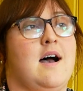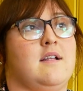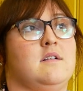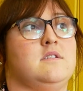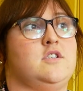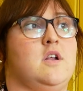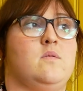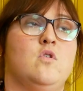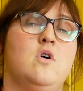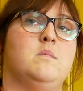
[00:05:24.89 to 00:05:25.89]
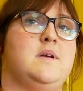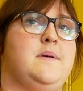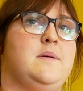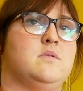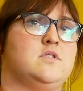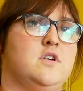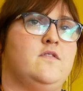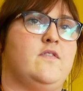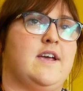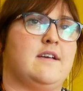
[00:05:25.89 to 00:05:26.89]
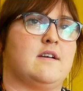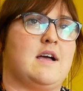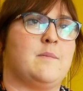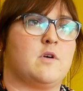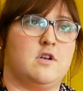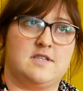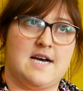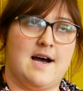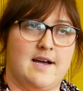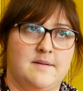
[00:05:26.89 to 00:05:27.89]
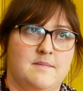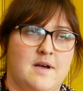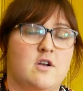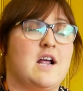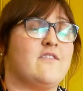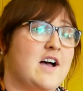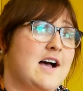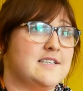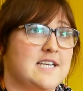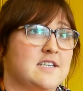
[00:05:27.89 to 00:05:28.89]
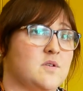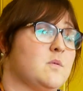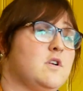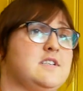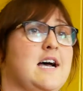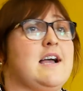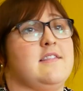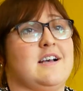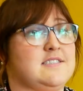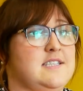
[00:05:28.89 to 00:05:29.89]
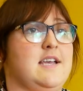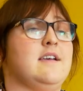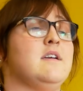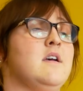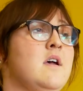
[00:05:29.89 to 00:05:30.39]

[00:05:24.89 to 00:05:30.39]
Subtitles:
And, you know, normally people do think, I'm going to die. I'm going to have a heart attack, so I'm going to die, and that's it.